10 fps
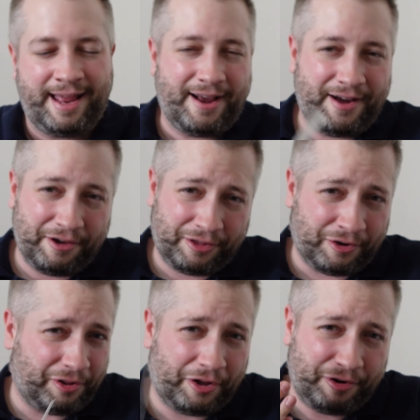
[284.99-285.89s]
Now I know the
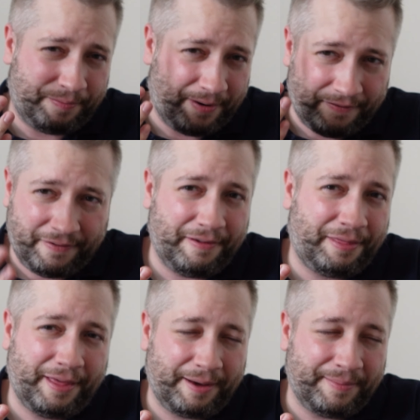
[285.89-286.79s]
whole eau de parfum
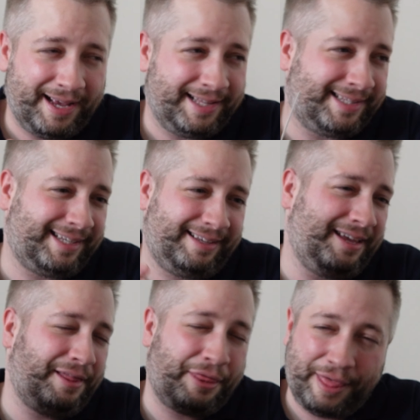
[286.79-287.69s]
thing means
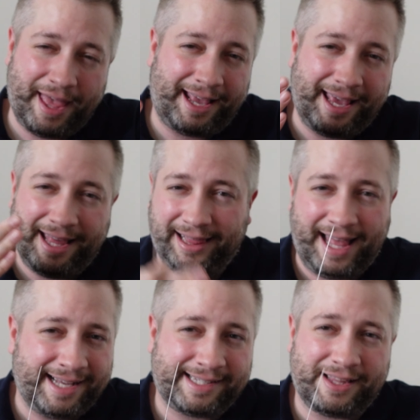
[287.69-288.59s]
you'd think it
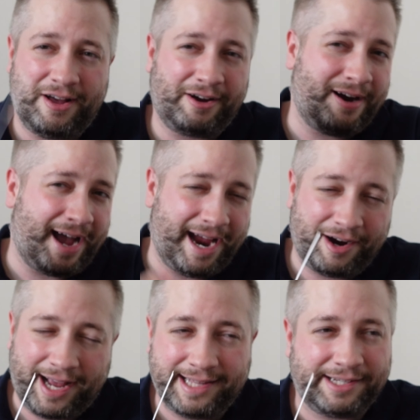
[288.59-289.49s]
lasts longer, higher
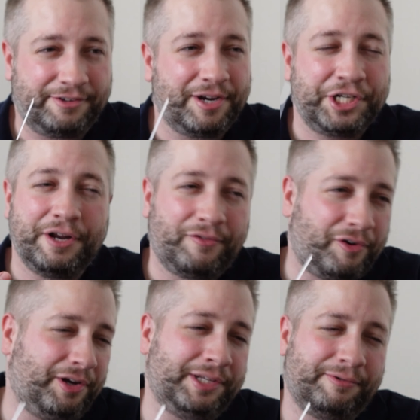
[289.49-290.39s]
concentration of
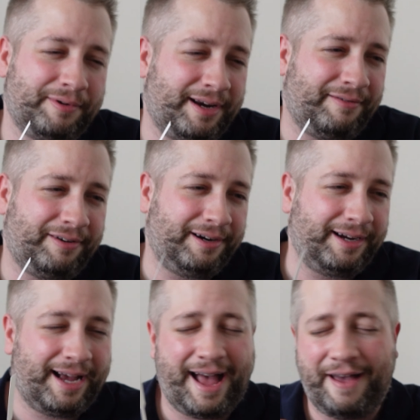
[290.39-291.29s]
oils or
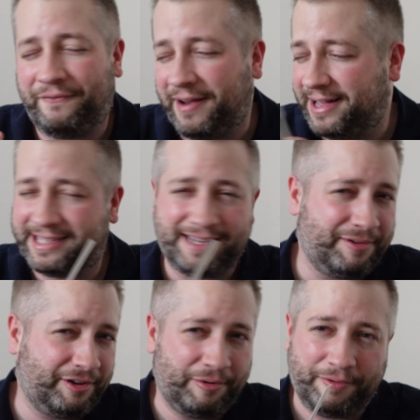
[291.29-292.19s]
whatever. I find
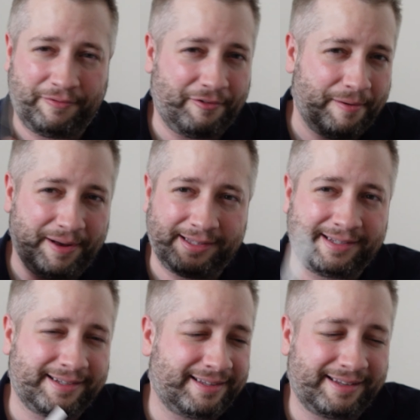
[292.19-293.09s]
similar
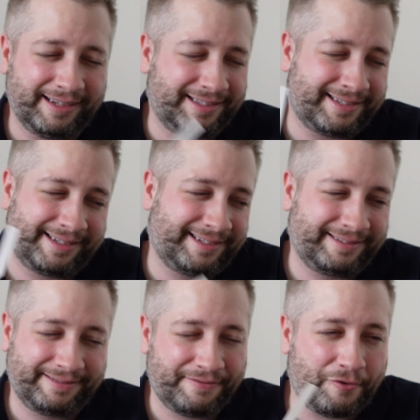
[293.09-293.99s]
performance.
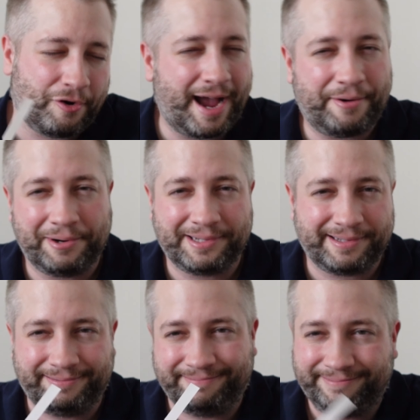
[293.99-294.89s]
It's four hours
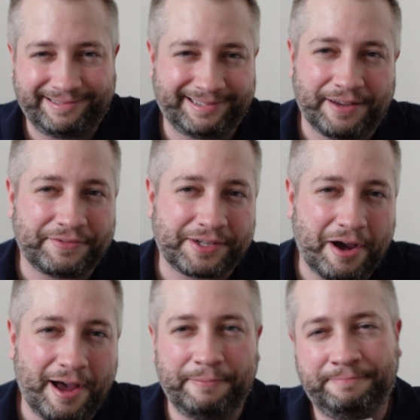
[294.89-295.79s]
and stuff's
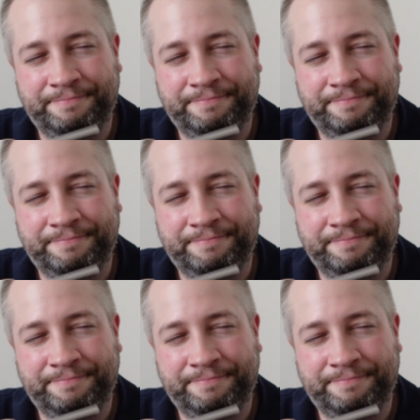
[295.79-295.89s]
gone.